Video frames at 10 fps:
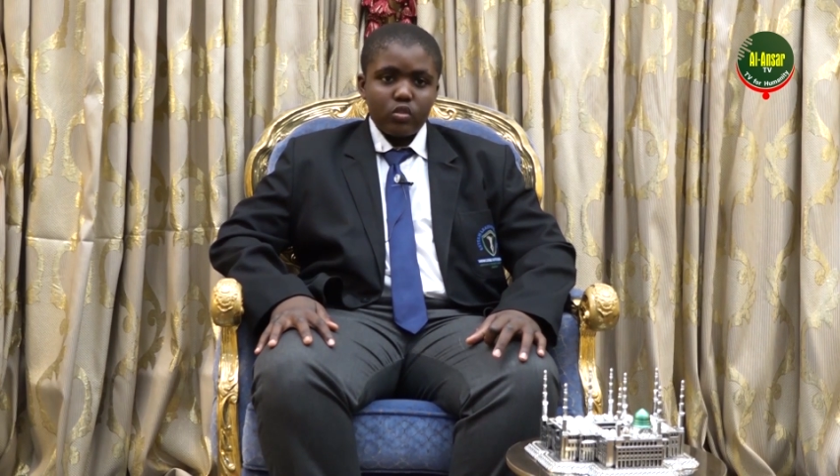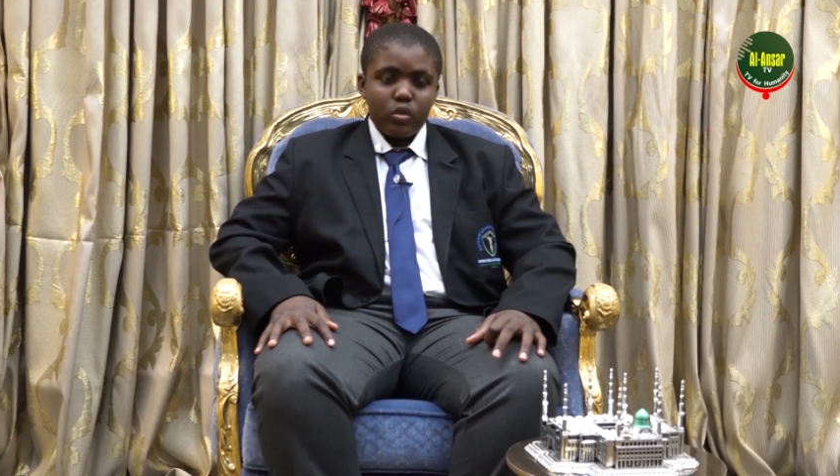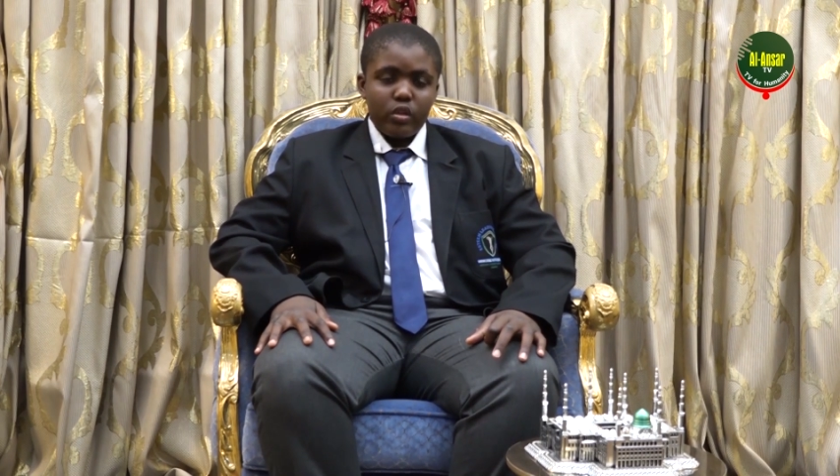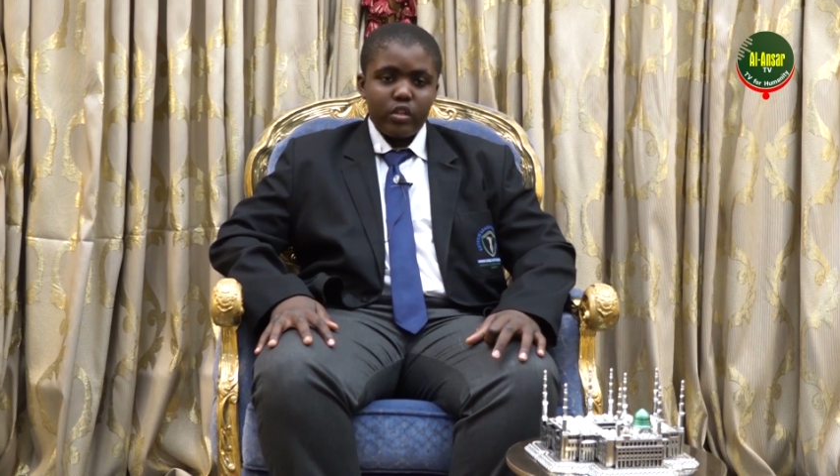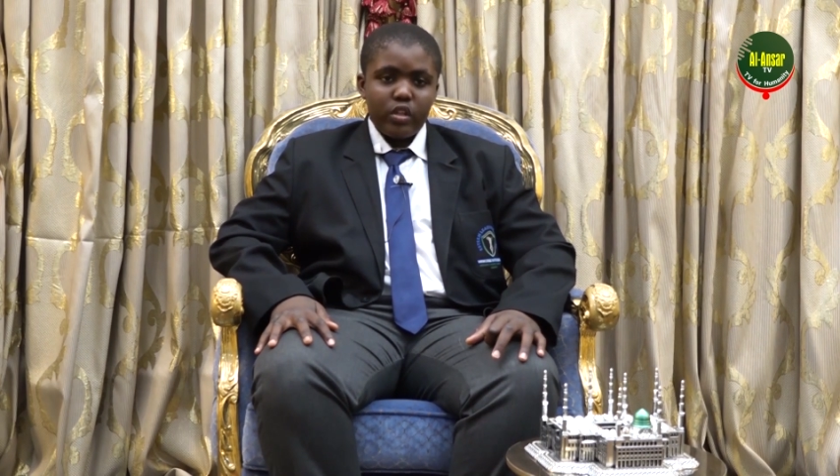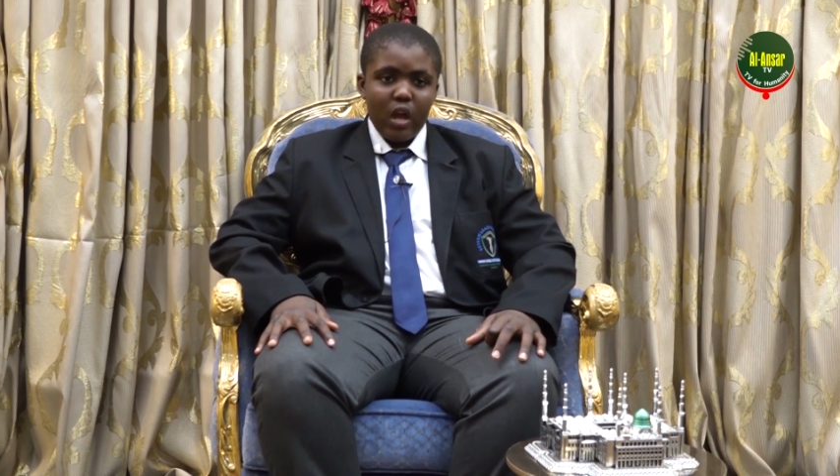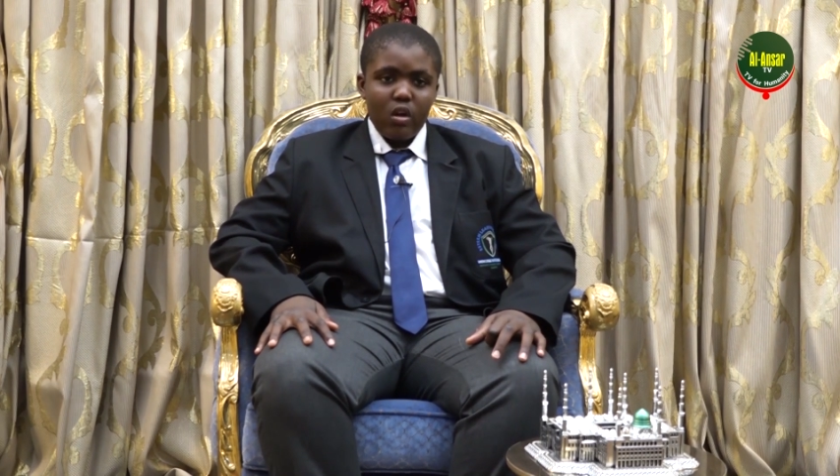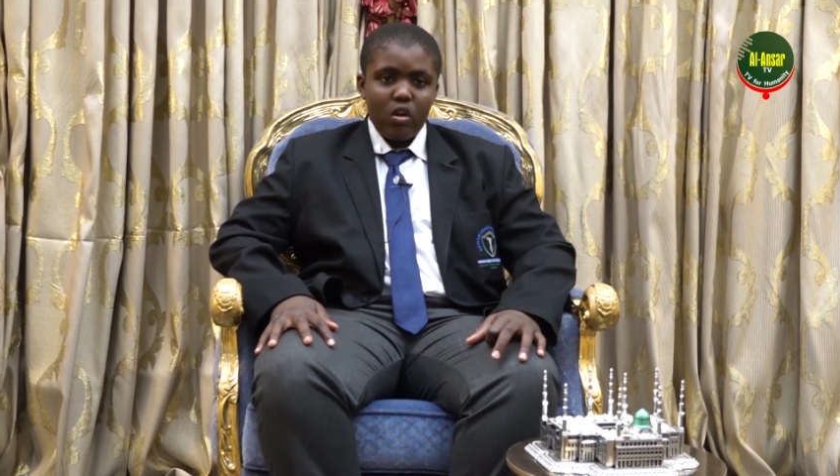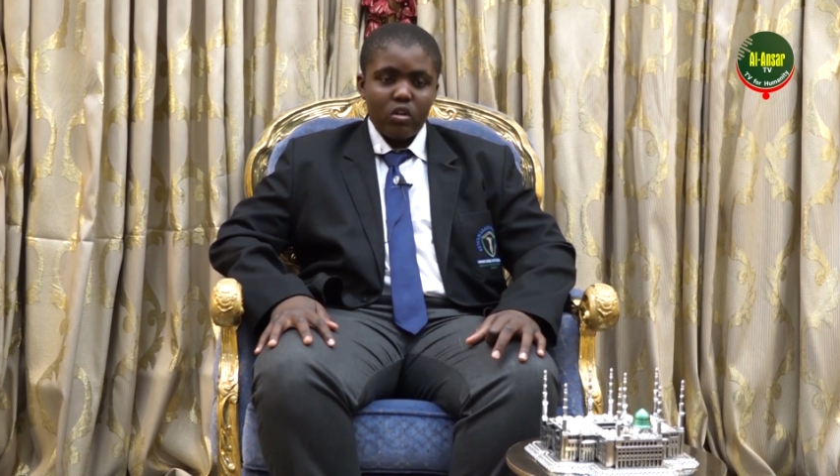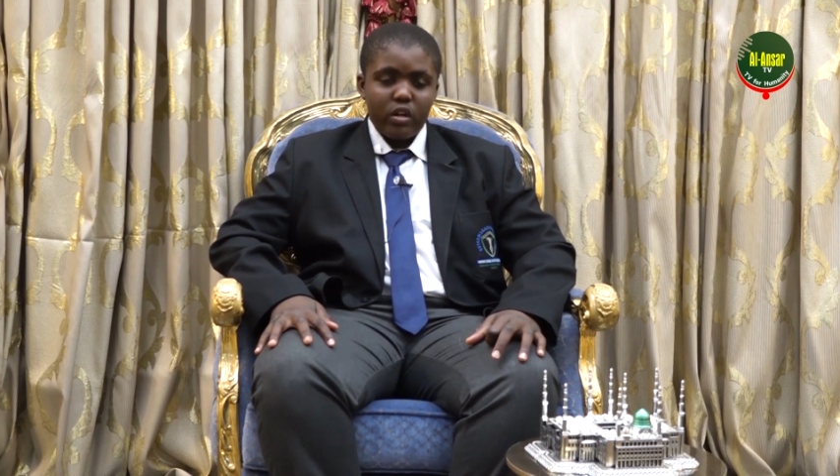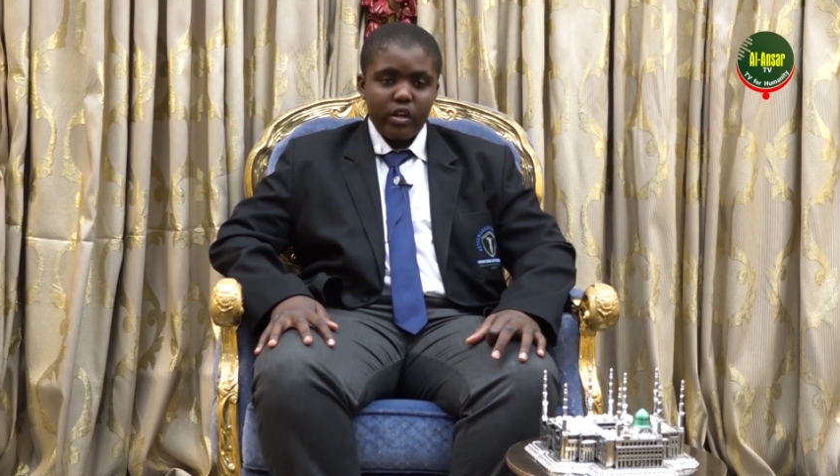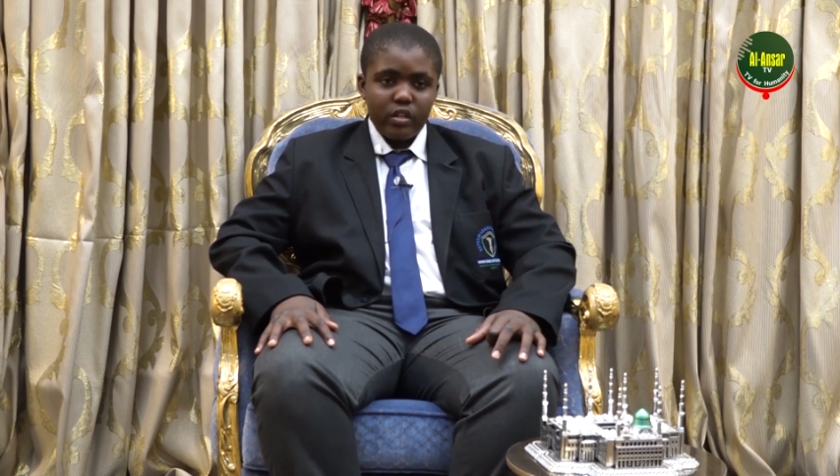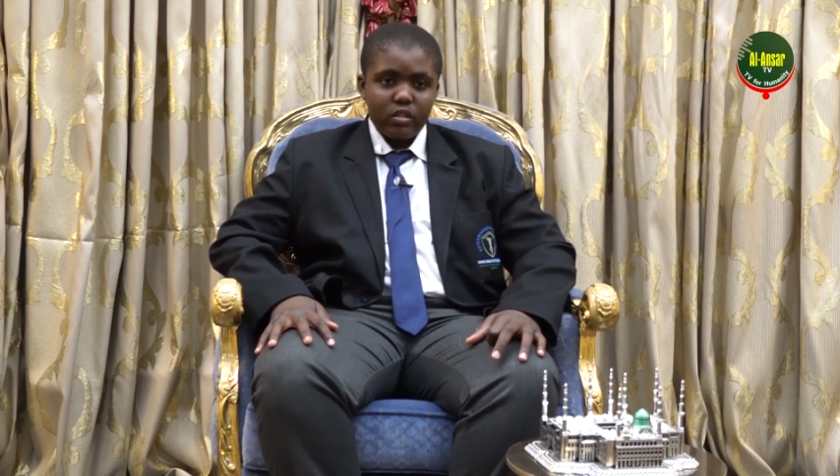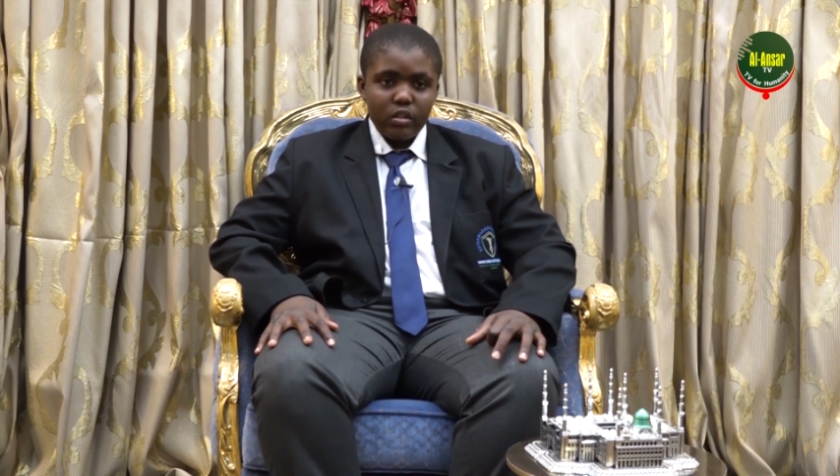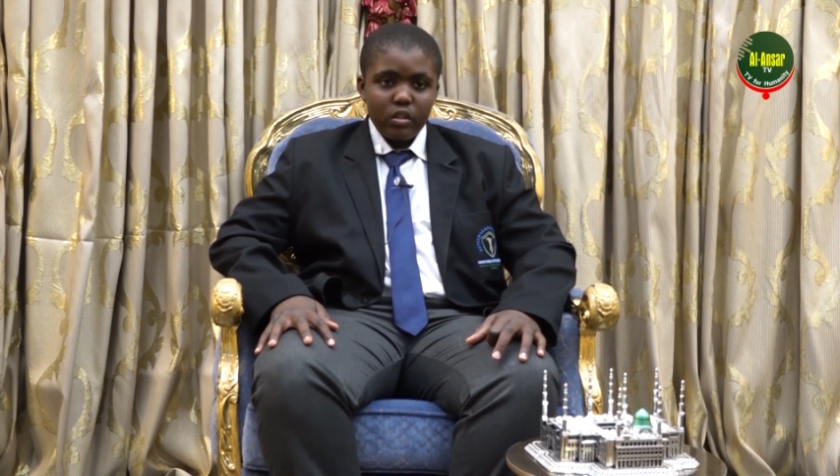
During that long reign,